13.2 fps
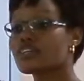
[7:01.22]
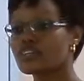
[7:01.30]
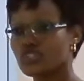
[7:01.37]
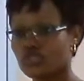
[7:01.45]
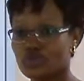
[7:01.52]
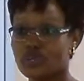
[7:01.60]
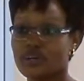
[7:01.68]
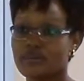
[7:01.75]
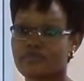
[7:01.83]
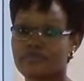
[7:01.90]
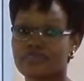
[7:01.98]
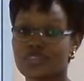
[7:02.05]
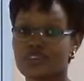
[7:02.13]
make sure
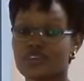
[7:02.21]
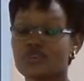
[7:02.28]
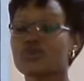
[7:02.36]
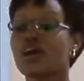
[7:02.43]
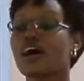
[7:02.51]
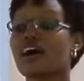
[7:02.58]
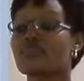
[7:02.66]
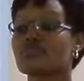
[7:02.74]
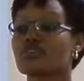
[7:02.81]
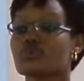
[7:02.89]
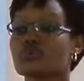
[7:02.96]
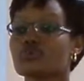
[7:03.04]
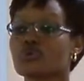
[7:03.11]
you
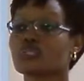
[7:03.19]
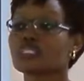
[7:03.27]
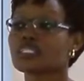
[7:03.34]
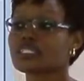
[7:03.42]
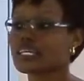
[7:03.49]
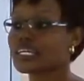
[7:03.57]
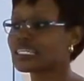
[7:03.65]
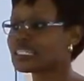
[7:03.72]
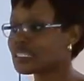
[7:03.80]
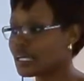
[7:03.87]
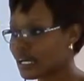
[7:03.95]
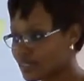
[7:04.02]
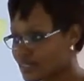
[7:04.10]
have your goals
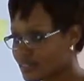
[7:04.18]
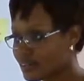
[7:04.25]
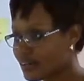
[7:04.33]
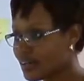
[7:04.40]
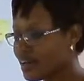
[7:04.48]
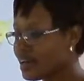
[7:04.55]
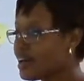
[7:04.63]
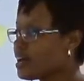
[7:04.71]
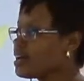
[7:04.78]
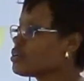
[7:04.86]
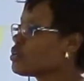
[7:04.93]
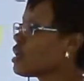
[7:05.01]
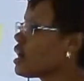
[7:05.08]
set
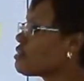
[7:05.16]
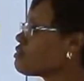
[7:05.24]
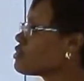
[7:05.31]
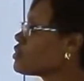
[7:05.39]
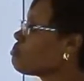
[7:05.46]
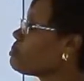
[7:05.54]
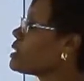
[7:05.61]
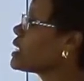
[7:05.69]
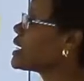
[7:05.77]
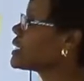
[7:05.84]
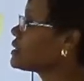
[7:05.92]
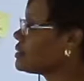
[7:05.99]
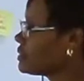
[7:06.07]
and you have your
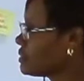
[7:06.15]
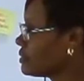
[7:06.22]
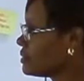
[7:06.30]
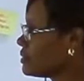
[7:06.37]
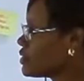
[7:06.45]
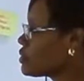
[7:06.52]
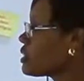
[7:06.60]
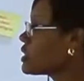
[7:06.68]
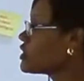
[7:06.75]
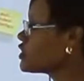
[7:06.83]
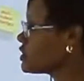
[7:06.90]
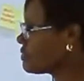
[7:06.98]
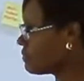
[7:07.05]
plan to
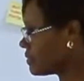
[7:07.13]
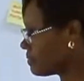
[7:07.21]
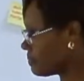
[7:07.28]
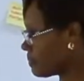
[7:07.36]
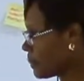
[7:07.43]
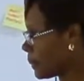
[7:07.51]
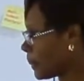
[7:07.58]
achieve them.